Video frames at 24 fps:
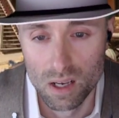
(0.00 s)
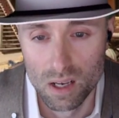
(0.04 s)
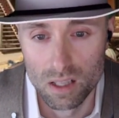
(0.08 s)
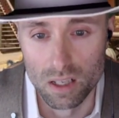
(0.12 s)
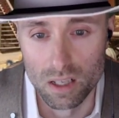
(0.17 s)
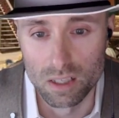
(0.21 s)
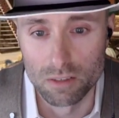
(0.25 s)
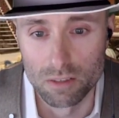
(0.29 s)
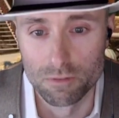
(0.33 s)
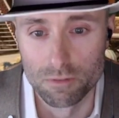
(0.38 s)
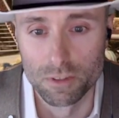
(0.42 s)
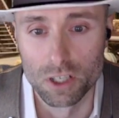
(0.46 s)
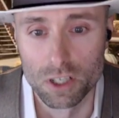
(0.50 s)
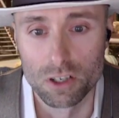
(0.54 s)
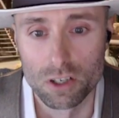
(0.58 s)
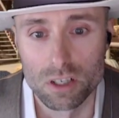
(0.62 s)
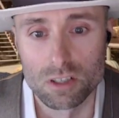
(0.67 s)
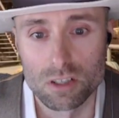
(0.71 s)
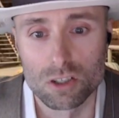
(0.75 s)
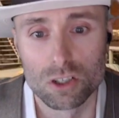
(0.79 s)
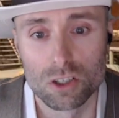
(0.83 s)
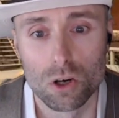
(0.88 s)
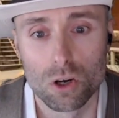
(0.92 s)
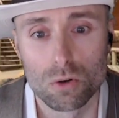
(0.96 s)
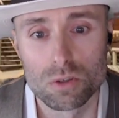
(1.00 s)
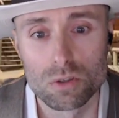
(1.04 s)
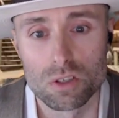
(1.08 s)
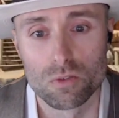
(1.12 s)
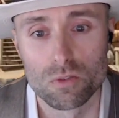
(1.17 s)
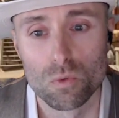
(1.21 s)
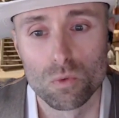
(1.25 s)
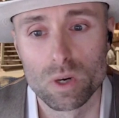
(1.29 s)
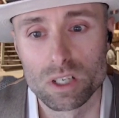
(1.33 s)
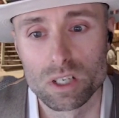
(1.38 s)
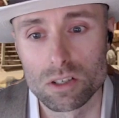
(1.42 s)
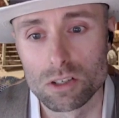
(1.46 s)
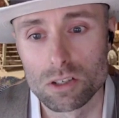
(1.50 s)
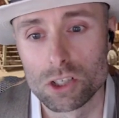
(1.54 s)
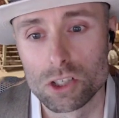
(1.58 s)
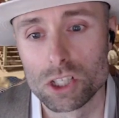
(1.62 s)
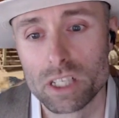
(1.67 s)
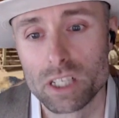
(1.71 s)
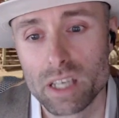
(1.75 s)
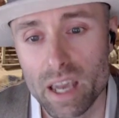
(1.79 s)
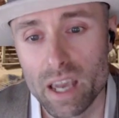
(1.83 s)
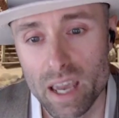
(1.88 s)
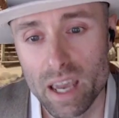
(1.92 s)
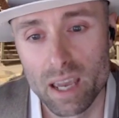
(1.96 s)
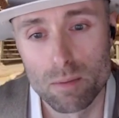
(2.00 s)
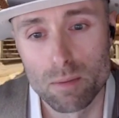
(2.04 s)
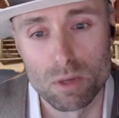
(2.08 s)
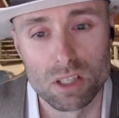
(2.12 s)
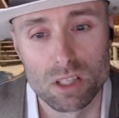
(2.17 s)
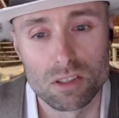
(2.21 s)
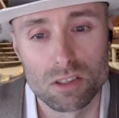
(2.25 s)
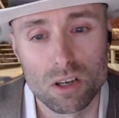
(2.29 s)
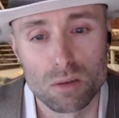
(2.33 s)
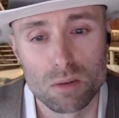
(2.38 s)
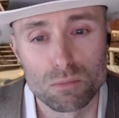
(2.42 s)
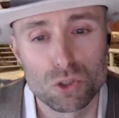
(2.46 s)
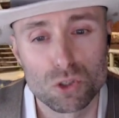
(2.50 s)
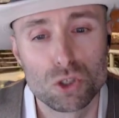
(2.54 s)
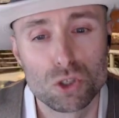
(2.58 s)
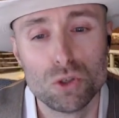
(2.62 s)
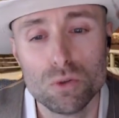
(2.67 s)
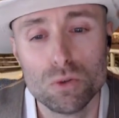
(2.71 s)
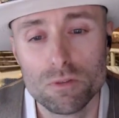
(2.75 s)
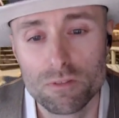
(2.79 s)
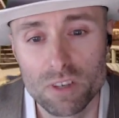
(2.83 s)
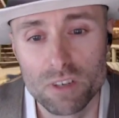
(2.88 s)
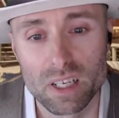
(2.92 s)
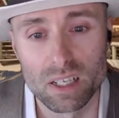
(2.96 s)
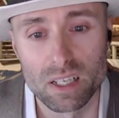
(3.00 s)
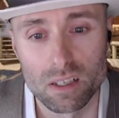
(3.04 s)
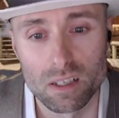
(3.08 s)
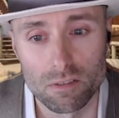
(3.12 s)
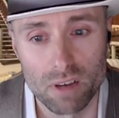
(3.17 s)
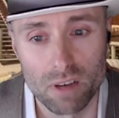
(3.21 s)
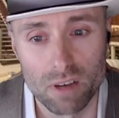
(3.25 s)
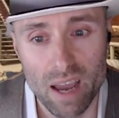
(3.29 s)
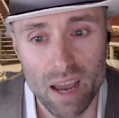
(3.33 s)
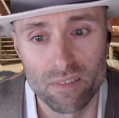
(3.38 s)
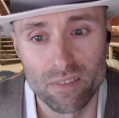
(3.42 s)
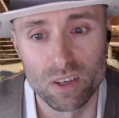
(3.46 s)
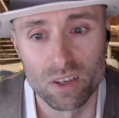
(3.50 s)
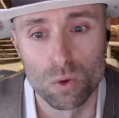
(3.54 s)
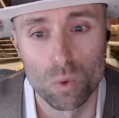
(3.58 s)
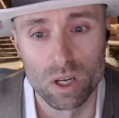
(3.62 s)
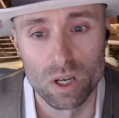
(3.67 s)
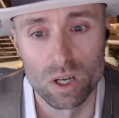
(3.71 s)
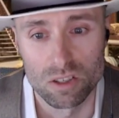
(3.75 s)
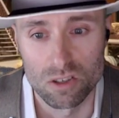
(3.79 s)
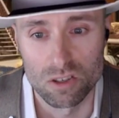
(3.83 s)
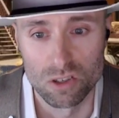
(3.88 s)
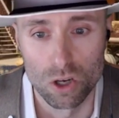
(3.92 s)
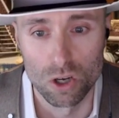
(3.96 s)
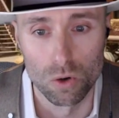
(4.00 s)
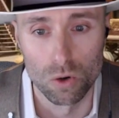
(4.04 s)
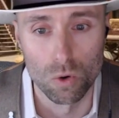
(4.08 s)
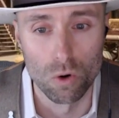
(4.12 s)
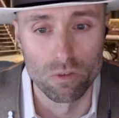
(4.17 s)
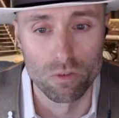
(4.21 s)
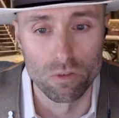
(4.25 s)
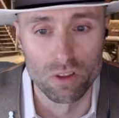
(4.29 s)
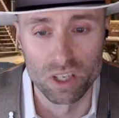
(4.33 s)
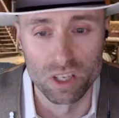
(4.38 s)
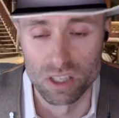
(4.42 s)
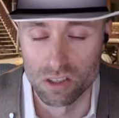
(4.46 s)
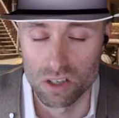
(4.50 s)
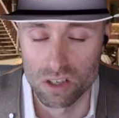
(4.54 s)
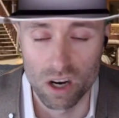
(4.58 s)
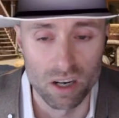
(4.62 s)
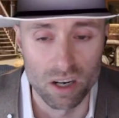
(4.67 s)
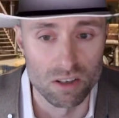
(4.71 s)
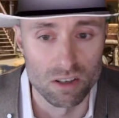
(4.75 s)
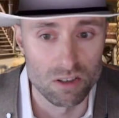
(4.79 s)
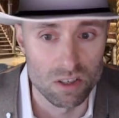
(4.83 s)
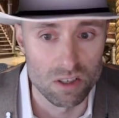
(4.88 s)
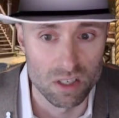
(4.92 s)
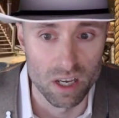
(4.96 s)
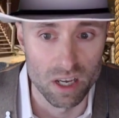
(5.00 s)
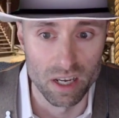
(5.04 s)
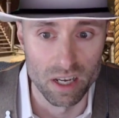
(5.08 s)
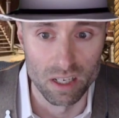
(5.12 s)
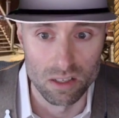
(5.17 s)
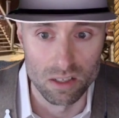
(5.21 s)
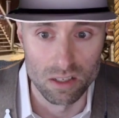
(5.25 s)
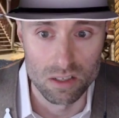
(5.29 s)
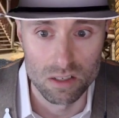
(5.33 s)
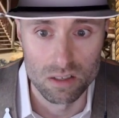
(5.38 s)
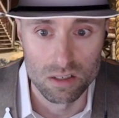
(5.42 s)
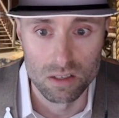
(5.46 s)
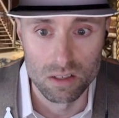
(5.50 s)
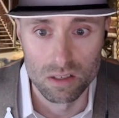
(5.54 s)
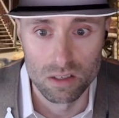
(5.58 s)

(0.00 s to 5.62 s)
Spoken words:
Like the furious ghost of winter, she came and dumped 2 feet of heavy, wet snow over the entire state.